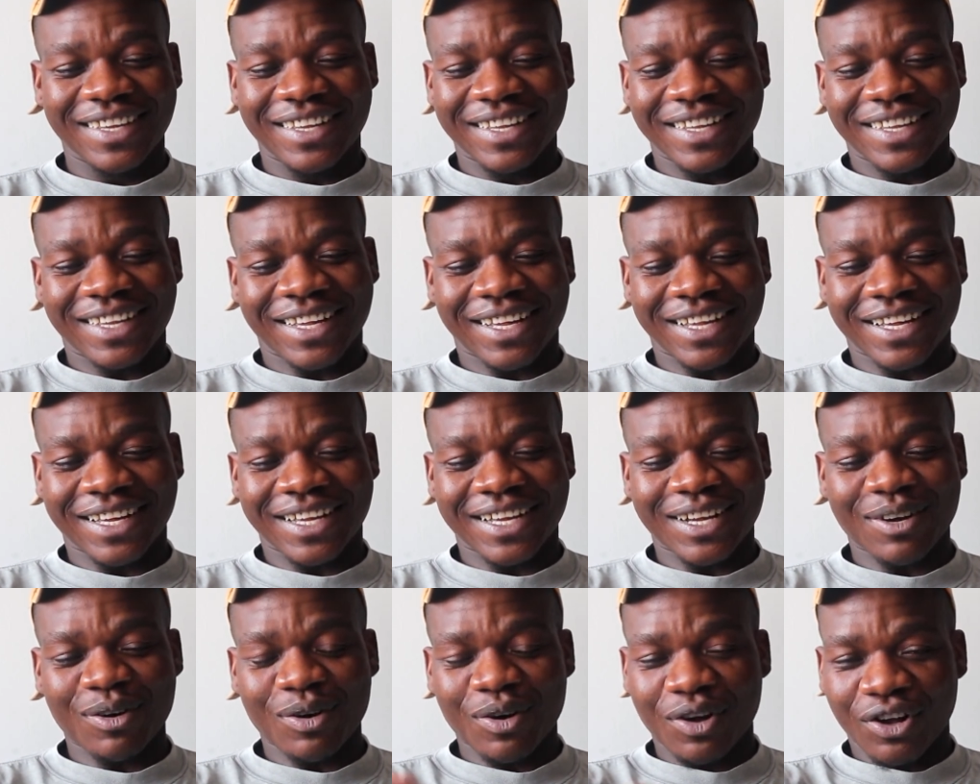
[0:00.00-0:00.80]

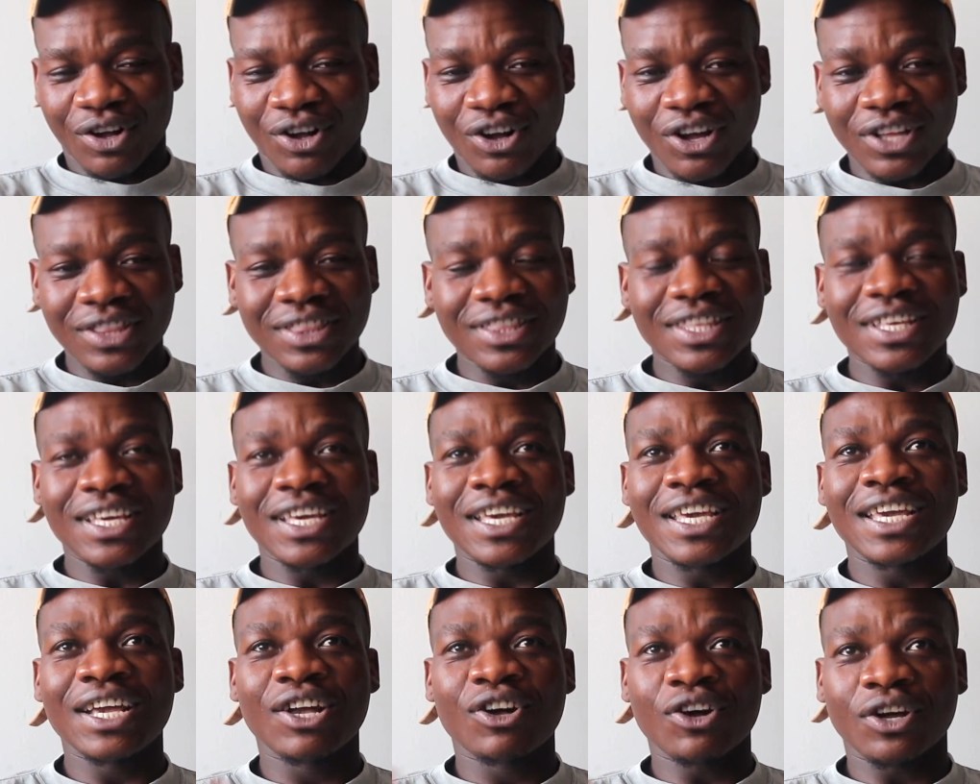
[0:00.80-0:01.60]
Got
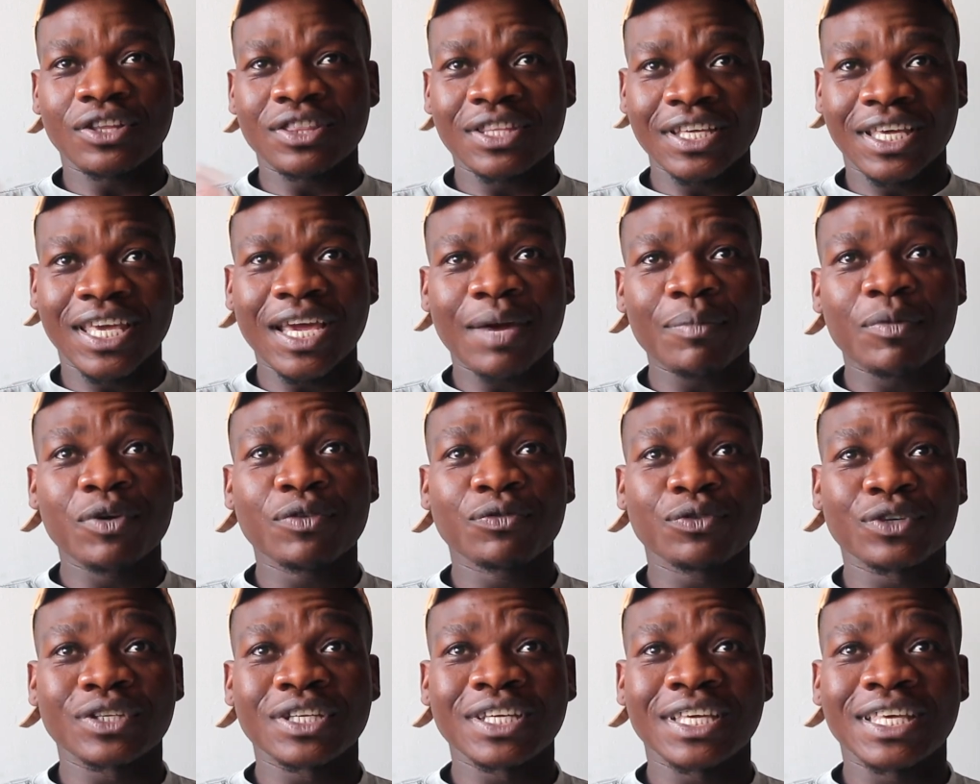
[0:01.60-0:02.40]
the camera
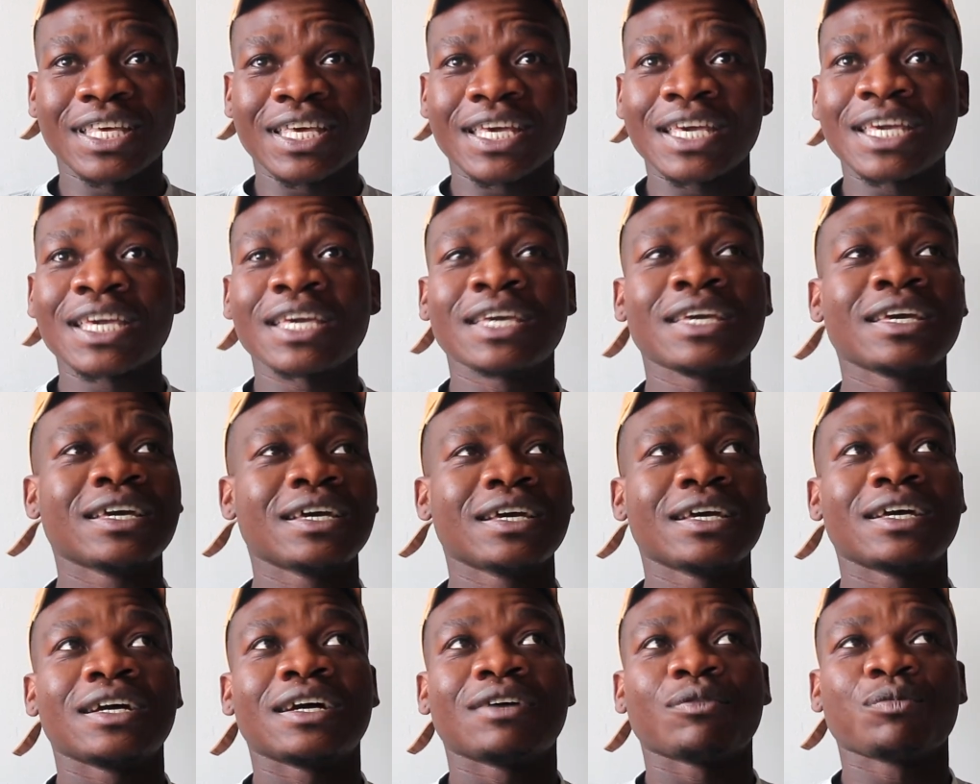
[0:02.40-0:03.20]
for the gig.
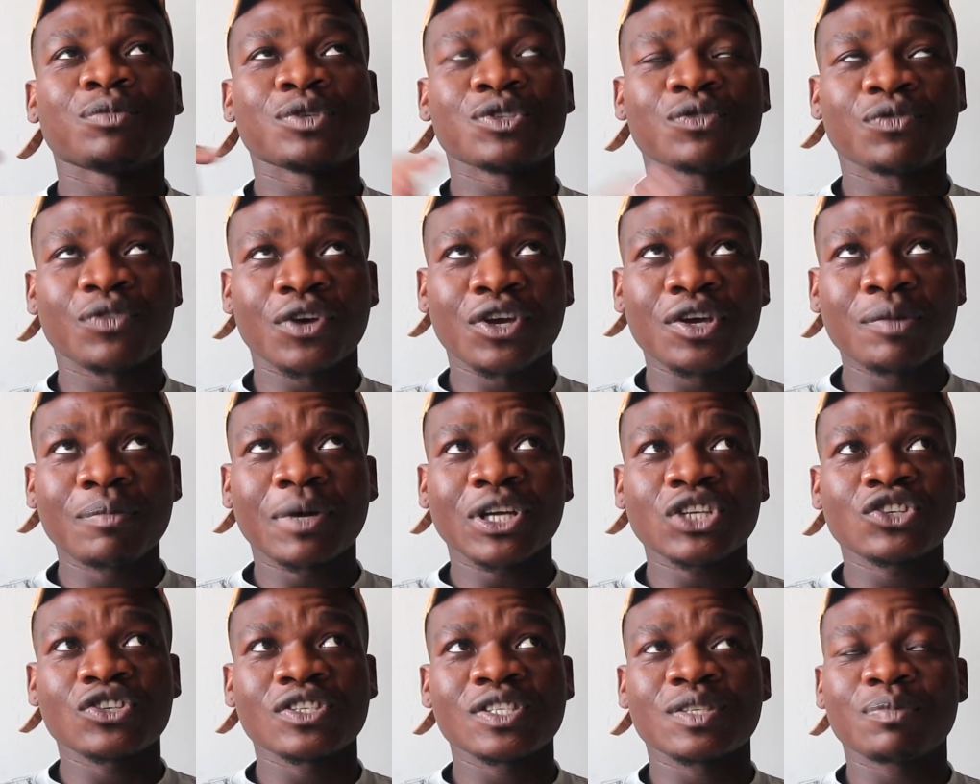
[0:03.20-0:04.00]
Was very
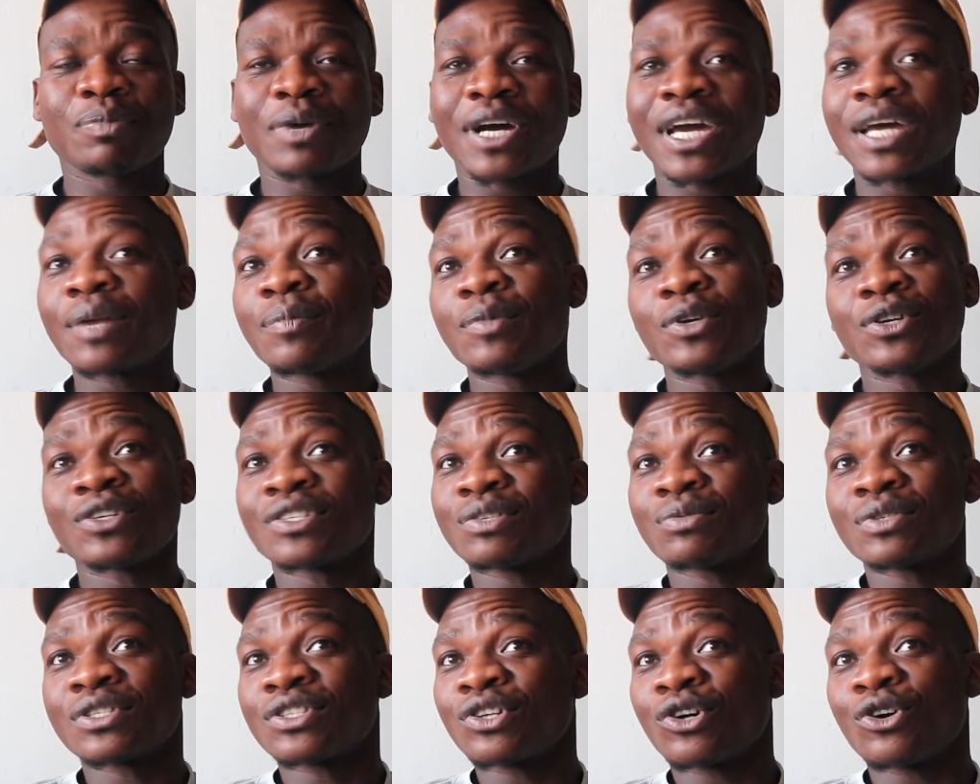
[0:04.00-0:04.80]
much inspired because it
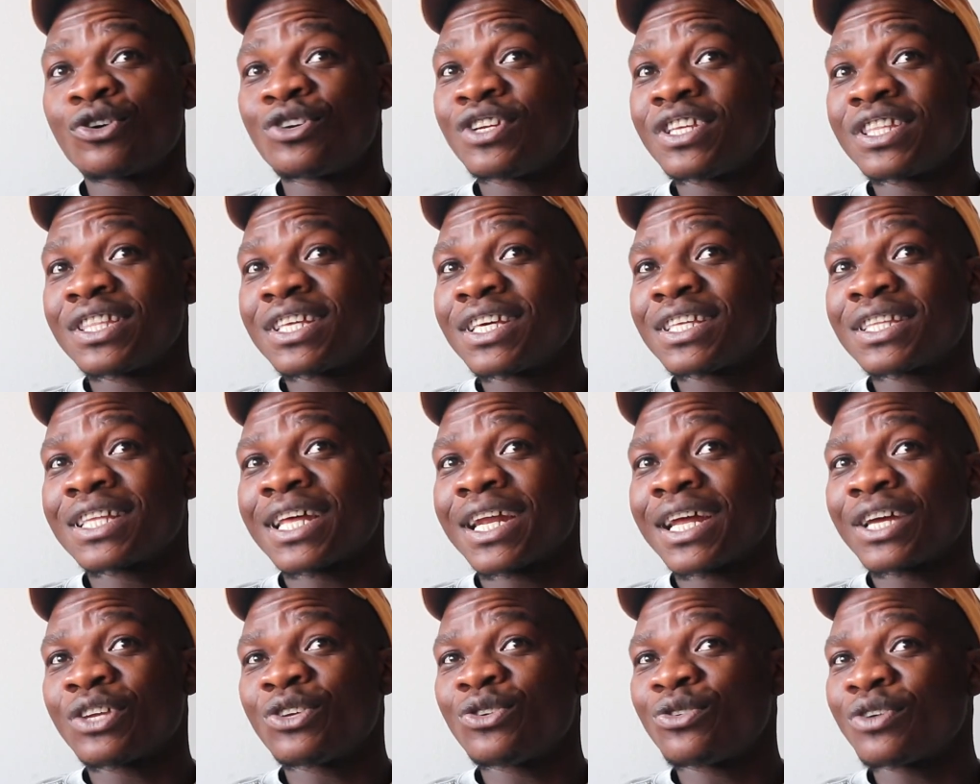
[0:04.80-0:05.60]
was the only thing that
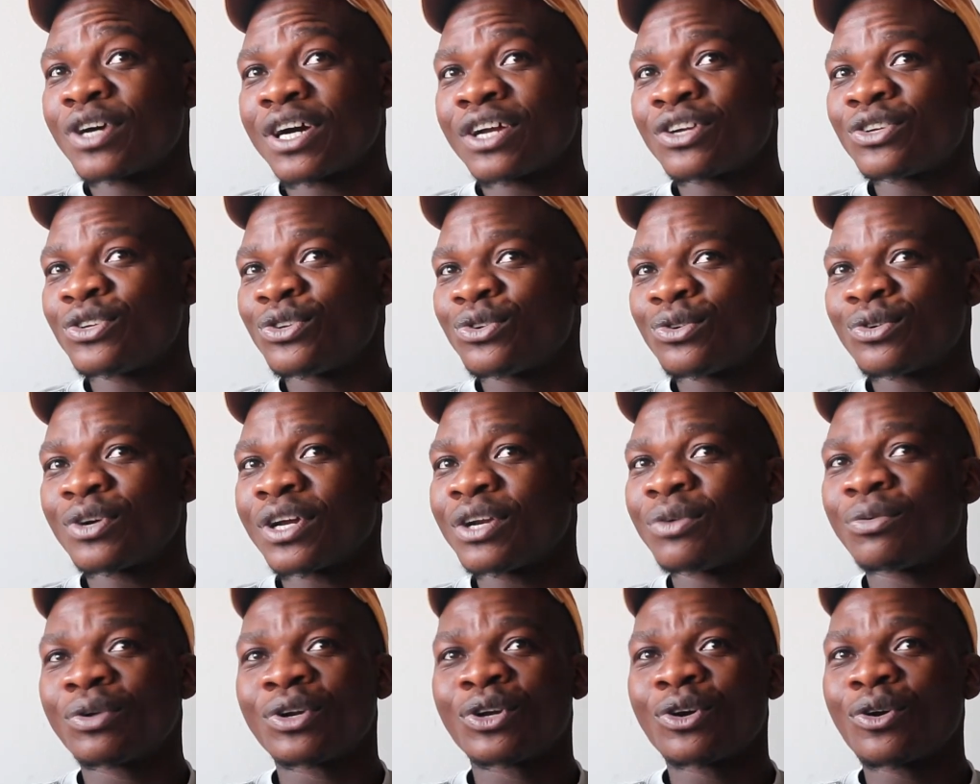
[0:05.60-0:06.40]
I knew how to do. I
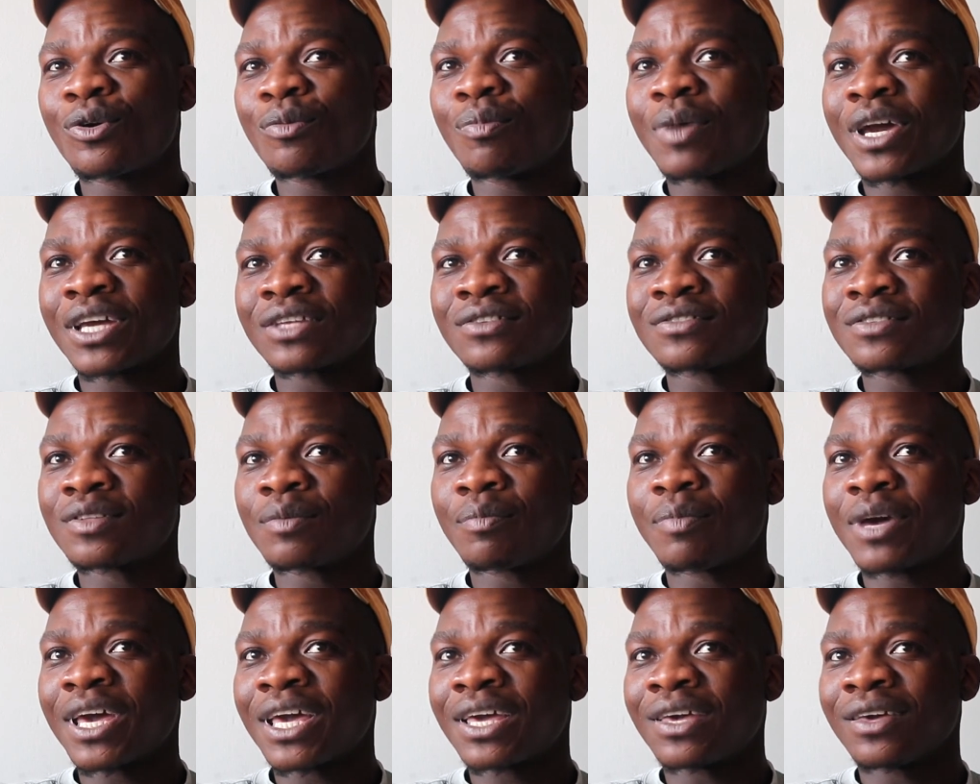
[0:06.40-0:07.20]
didn't want to go back to the
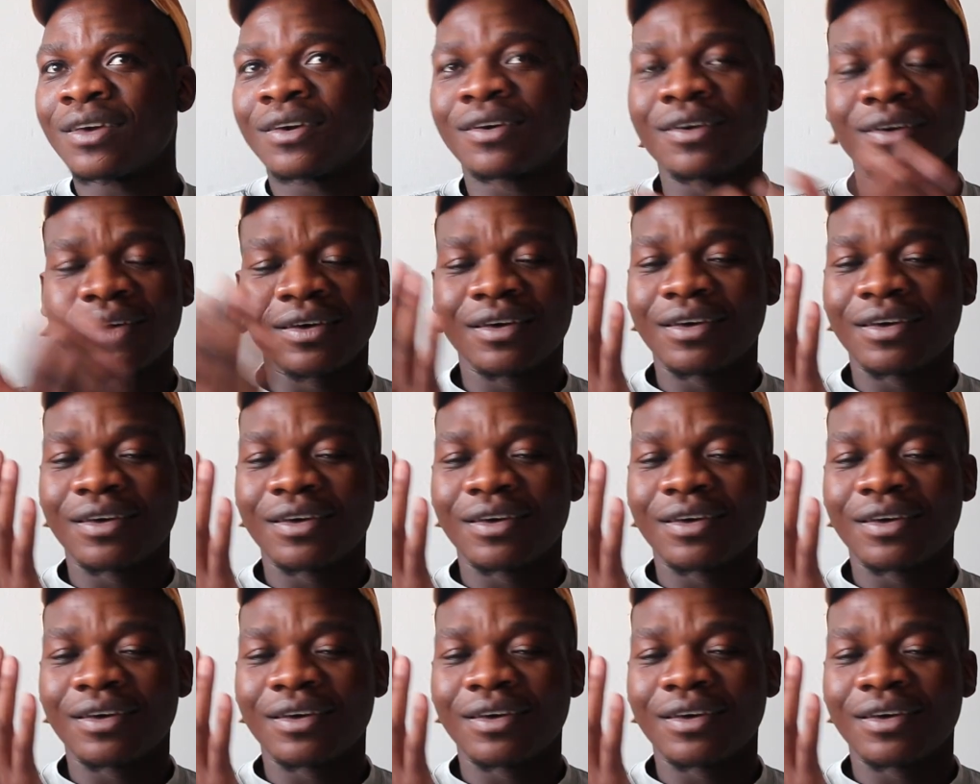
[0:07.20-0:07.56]
bank.